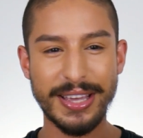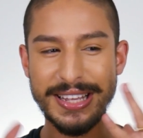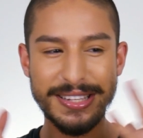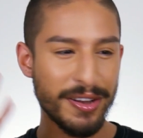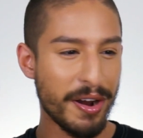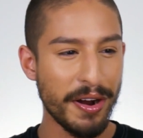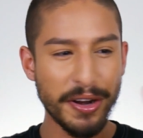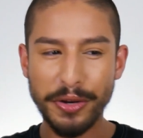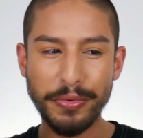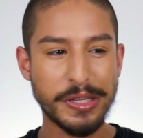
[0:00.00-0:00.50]
it's
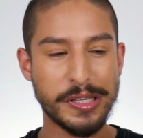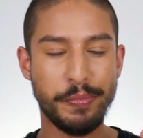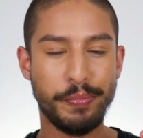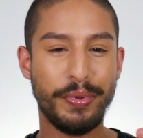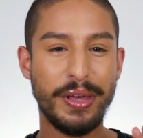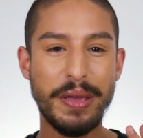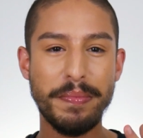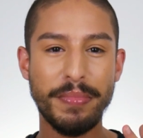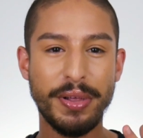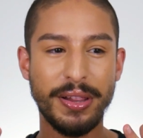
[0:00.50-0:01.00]
hard to
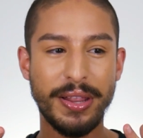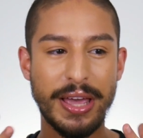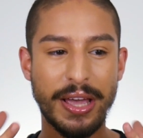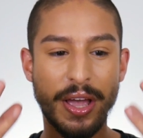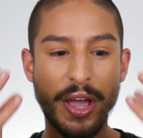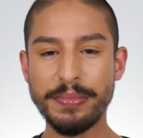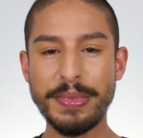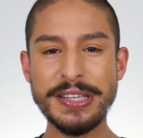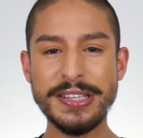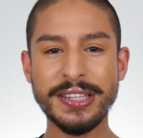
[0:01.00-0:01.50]
explain, but
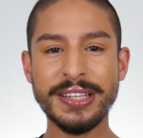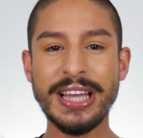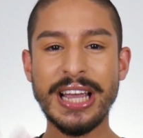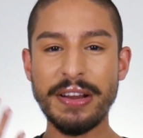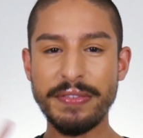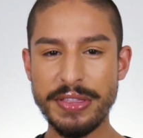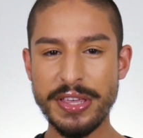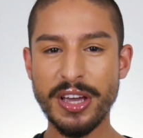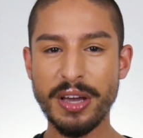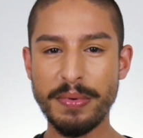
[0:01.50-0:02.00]
like basically
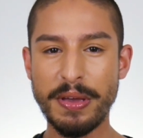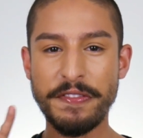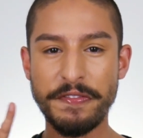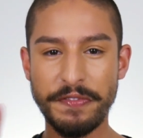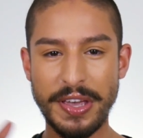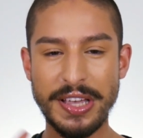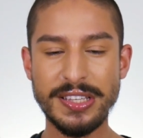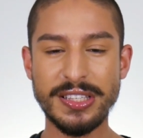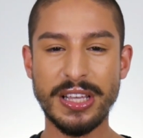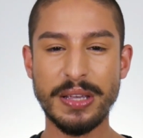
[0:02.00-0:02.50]
everything on my
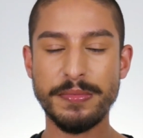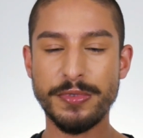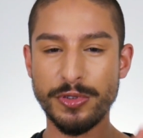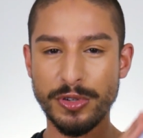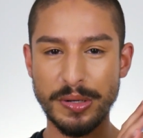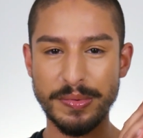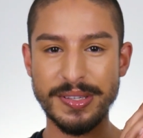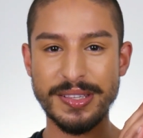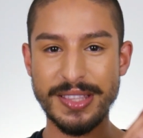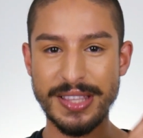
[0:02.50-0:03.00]
face
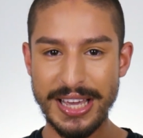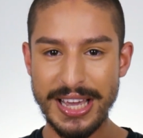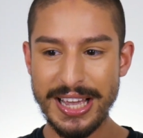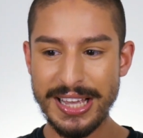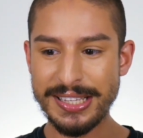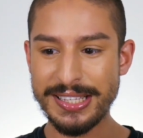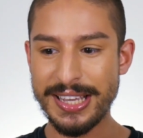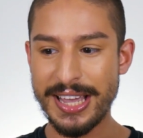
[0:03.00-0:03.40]
absorbs this